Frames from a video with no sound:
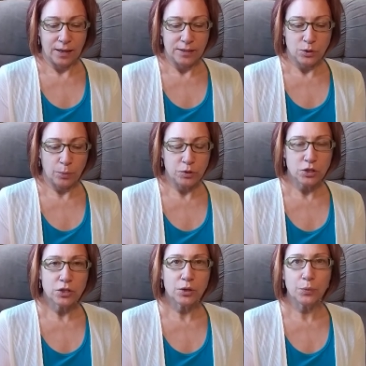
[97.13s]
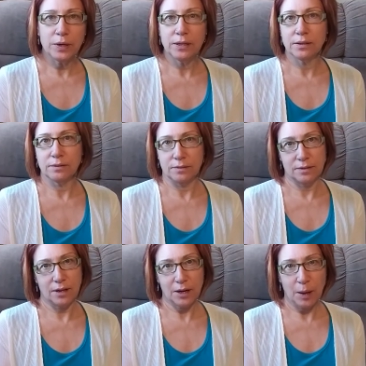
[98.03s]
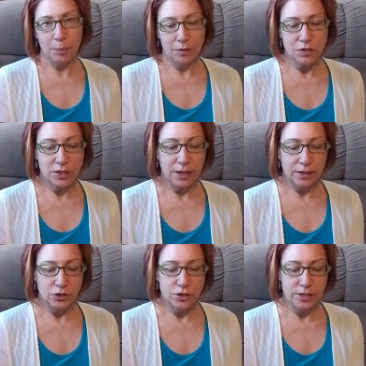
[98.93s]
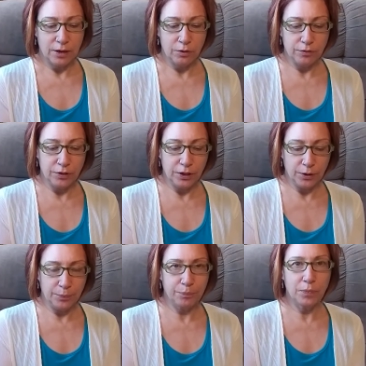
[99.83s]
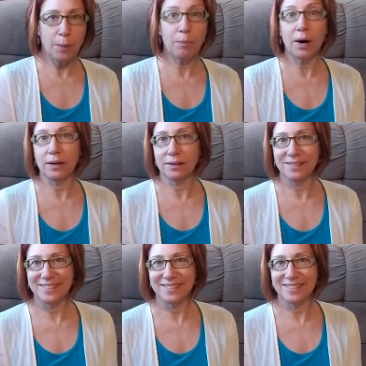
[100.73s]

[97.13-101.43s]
So I'm just going to read a couple of selections out of here. But